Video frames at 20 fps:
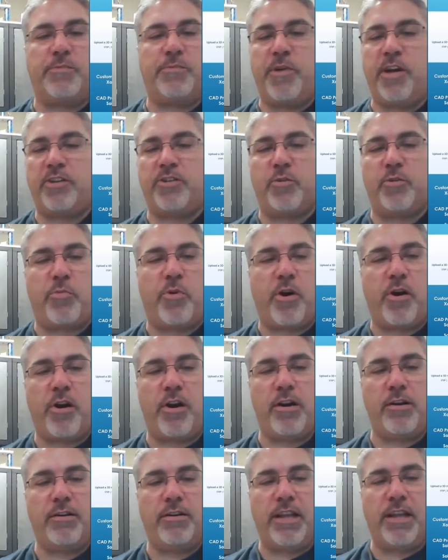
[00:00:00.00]
special
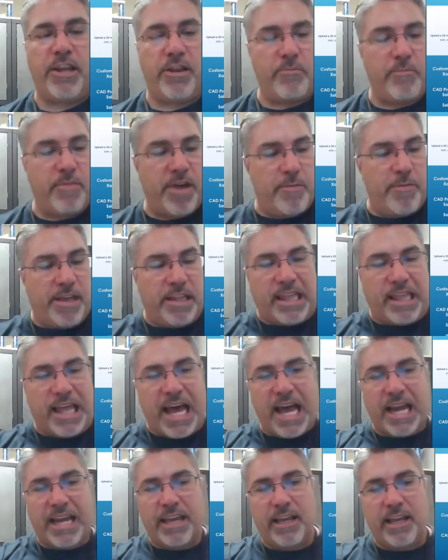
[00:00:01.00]
part and you may be
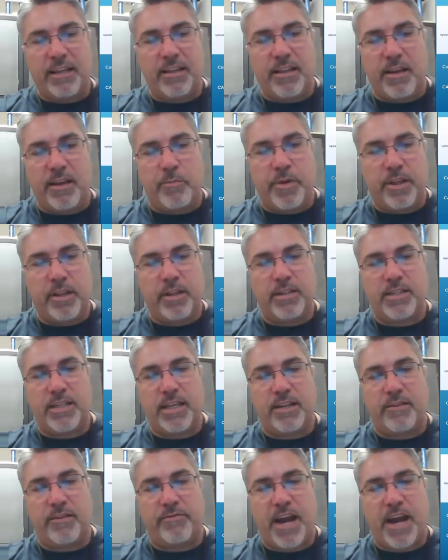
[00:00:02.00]
lacking the
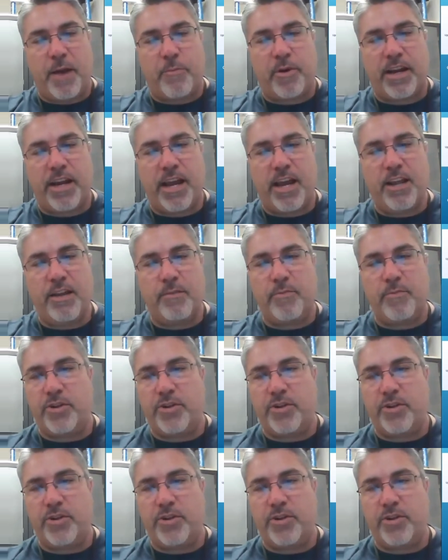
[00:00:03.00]
ability to fabricate it,